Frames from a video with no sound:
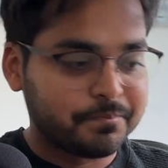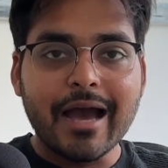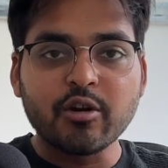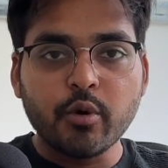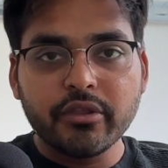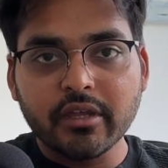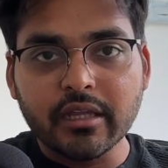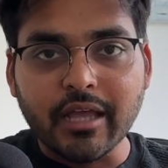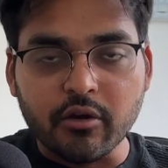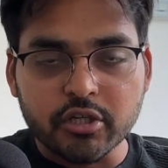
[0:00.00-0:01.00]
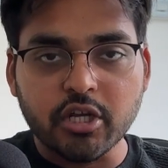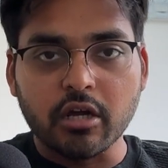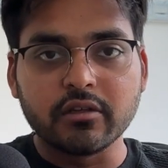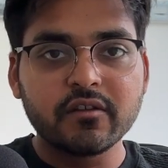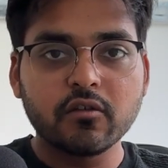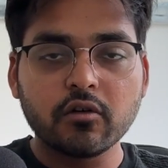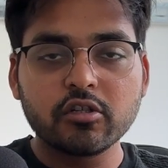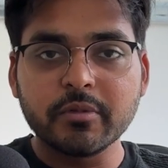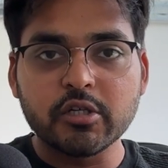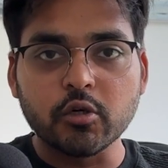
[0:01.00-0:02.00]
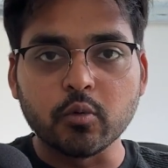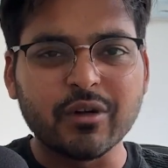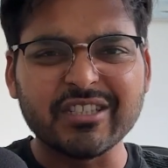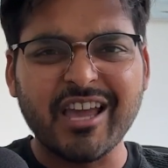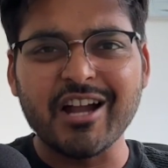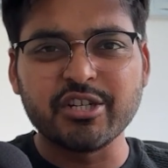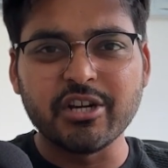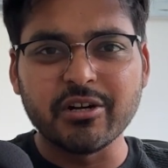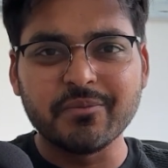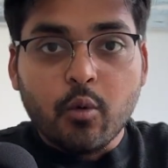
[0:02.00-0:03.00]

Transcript: I know what you're thinking now. Kushank, this is so good to be true. What's the catch here?